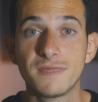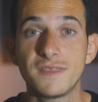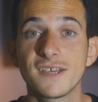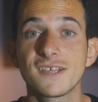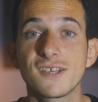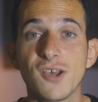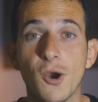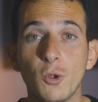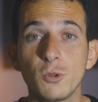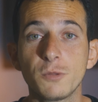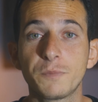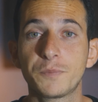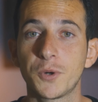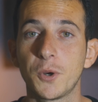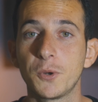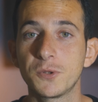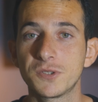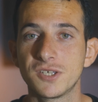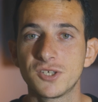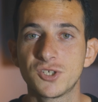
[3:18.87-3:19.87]
This whole
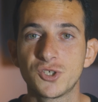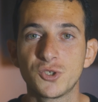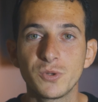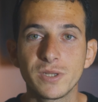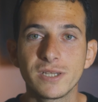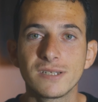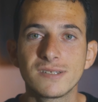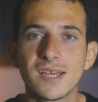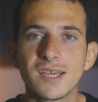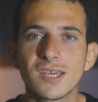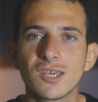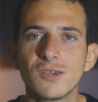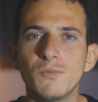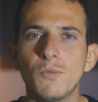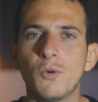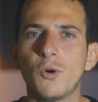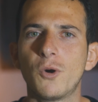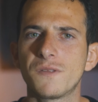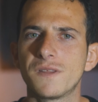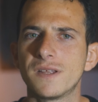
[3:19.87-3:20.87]
process shouldn't take you
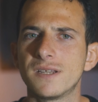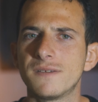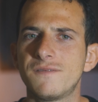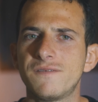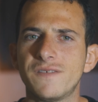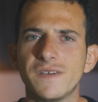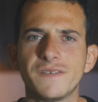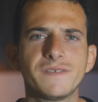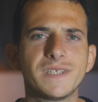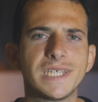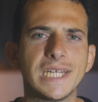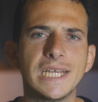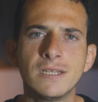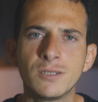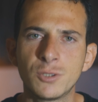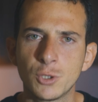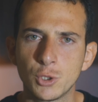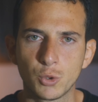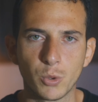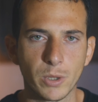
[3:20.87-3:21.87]
more than
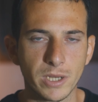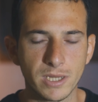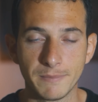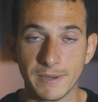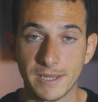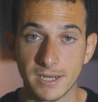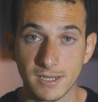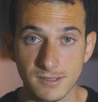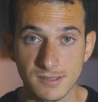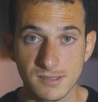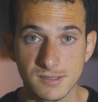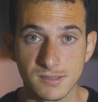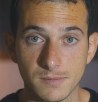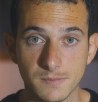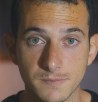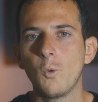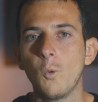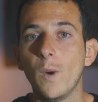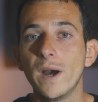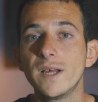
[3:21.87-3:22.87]
15 to 20 minutes.
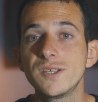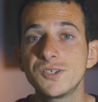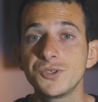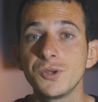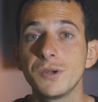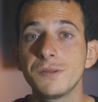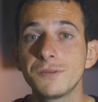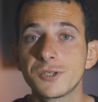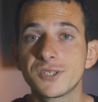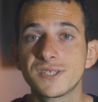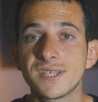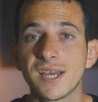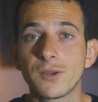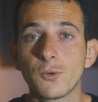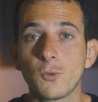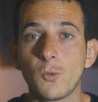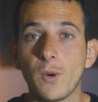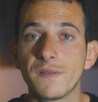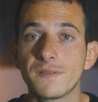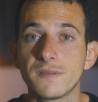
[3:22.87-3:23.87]
Once you
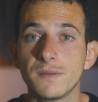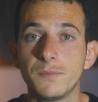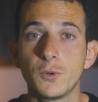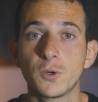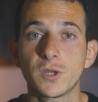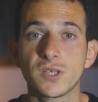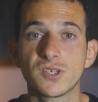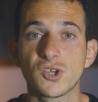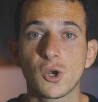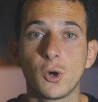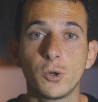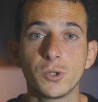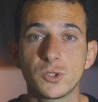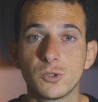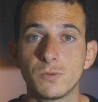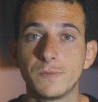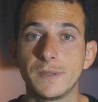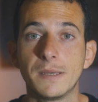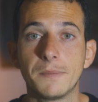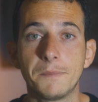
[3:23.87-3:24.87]
understand what the book is going
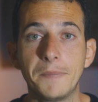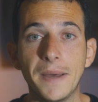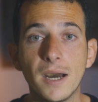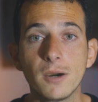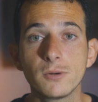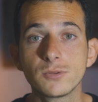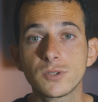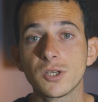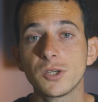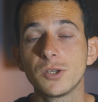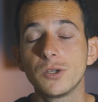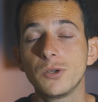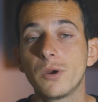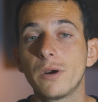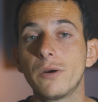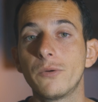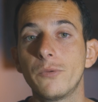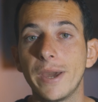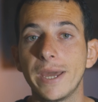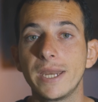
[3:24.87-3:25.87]
to be about,
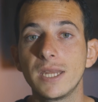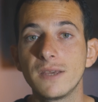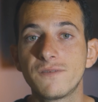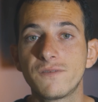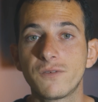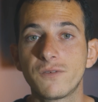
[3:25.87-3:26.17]
you're ready